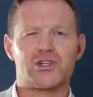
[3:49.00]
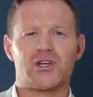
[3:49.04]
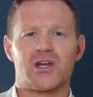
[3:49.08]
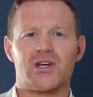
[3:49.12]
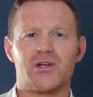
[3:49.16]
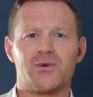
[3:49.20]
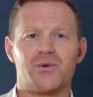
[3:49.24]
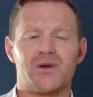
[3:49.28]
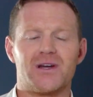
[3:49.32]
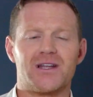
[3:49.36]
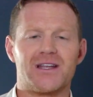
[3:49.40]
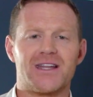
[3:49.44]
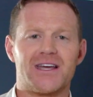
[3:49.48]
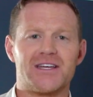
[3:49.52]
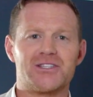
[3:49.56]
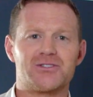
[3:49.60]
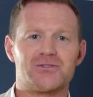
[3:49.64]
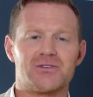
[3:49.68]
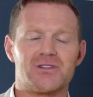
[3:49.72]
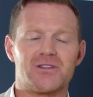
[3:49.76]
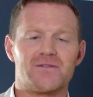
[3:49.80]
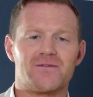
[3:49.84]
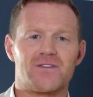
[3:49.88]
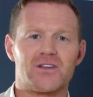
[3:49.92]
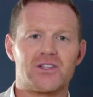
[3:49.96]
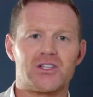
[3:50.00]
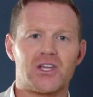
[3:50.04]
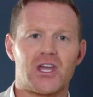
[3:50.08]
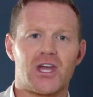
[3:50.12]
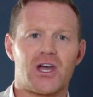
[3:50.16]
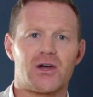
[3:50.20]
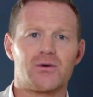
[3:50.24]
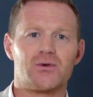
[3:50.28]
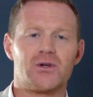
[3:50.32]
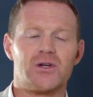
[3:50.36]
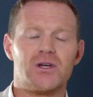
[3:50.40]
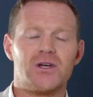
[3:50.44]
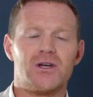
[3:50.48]
show you it later in the
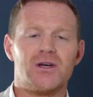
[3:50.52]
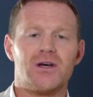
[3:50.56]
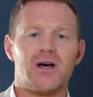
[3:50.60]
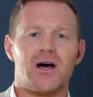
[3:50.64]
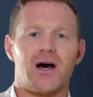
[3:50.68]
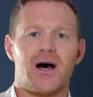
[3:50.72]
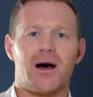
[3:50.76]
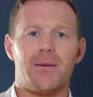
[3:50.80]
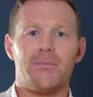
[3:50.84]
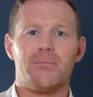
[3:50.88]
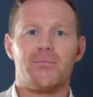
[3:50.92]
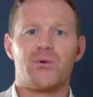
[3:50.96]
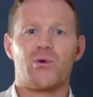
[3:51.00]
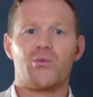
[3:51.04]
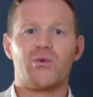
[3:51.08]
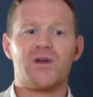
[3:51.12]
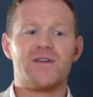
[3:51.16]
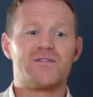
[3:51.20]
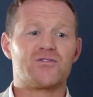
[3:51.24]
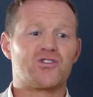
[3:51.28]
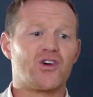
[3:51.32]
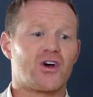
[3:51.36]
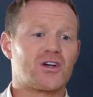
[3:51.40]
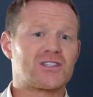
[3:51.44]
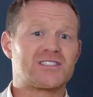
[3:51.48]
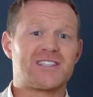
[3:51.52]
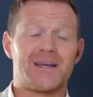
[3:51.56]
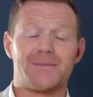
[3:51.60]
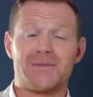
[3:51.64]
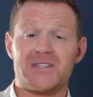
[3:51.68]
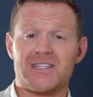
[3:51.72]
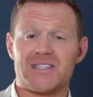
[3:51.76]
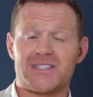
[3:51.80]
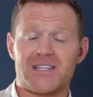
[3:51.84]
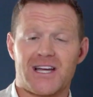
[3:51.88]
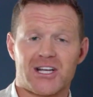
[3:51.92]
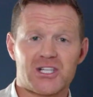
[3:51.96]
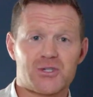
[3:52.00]
video. But we've got
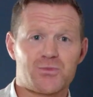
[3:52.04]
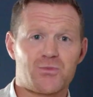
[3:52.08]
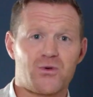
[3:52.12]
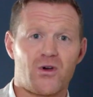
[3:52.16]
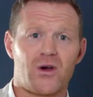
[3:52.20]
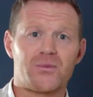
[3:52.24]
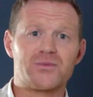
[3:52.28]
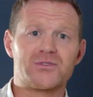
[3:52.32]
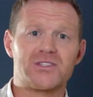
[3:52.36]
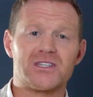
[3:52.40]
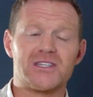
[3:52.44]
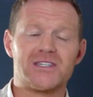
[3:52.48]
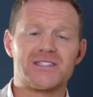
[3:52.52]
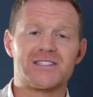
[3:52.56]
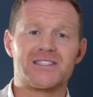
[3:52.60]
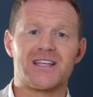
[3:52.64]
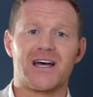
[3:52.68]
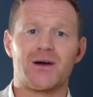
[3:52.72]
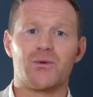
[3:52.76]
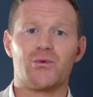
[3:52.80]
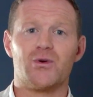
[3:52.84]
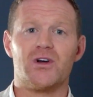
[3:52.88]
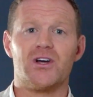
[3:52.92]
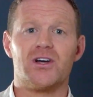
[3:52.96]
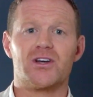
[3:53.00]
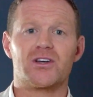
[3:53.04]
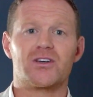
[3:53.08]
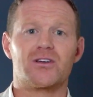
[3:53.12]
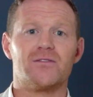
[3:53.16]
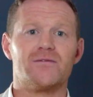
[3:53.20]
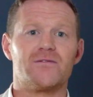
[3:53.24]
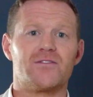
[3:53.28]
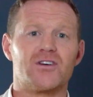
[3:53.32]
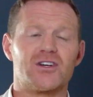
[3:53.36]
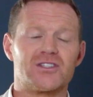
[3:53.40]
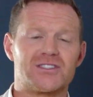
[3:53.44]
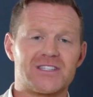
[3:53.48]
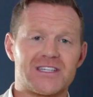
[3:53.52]
semi-detached properties that we're
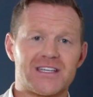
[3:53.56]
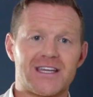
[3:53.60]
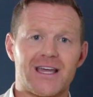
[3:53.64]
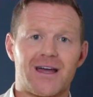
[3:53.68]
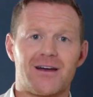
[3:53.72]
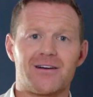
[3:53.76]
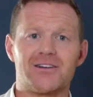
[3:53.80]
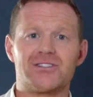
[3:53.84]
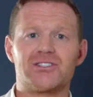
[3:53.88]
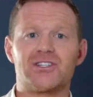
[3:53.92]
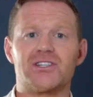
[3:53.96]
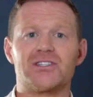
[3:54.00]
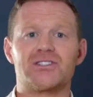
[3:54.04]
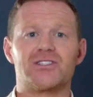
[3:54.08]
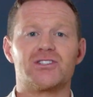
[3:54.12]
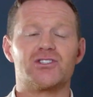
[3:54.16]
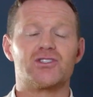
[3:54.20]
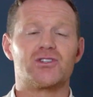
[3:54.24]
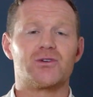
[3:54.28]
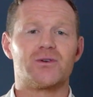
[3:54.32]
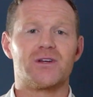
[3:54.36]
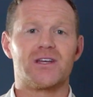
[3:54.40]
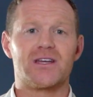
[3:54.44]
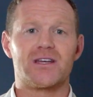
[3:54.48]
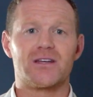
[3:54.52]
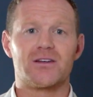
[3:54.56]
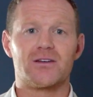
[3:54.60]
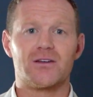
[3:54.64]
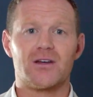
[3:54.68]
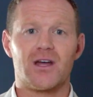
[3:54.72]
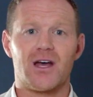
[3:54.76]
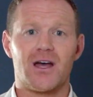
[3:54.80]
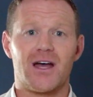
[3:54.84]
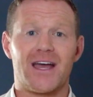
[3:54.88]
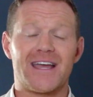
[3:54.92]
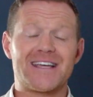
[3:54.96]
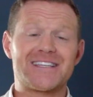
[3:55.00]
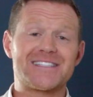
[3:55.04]
converting garages and doing
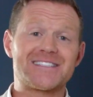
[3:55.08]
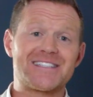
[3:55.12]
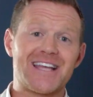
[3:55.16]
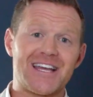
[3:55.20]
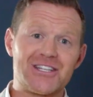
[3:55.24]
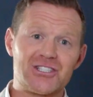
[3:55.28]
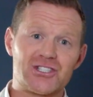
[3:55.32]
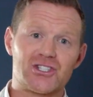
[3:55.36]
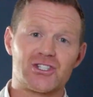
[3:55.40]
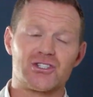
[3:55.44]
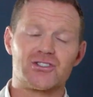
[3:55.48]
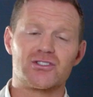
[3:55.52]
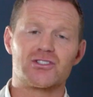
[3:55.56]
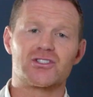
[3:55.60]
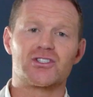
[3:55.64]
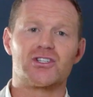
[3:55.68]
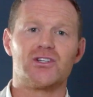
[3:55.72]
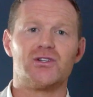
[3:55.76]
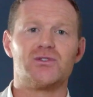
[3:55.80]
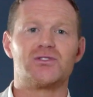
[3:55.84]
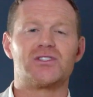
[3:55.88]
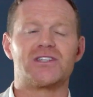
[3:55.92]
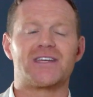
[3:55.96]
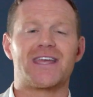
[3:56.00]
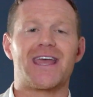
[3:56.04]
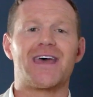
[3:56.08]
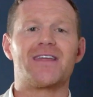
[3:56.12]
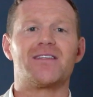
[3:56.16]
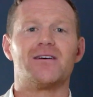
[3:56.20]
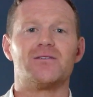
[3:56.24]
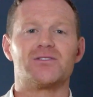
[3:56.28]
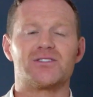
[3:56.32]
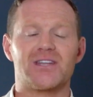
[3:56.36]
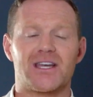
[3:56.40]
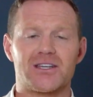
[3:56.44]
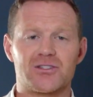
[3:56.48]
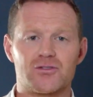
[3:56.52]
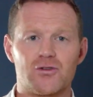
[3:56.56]
extensions to get
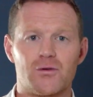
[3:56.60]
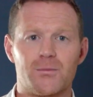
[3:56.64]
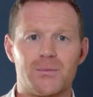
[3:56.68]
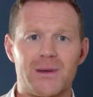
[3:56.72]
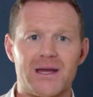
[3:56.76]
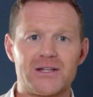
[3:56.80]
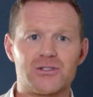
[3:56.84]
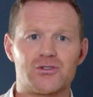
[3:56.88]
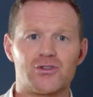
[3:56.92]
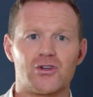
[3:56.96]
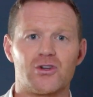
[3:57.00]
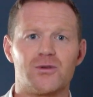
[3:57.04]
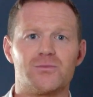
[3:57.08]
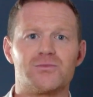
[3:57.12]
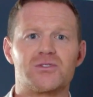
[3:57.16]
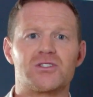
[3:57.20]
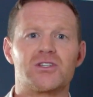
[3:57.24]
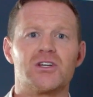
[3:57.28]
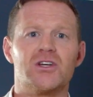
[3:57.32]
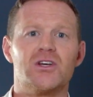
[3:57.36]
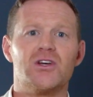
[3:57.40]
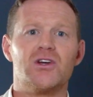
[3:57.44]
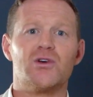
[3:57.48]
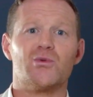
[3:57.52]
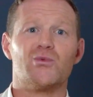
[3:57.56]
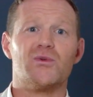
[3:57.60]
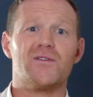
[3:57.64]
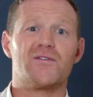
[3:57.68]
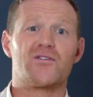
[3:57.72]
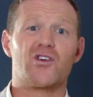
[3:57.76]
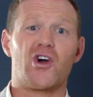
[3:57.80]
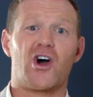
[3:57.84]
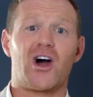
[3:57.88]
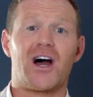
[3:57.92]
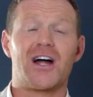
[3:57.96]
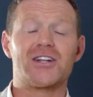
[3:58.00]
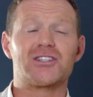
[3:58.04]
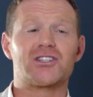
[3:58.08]
those extra bedrooms. We've
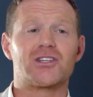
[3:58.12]
got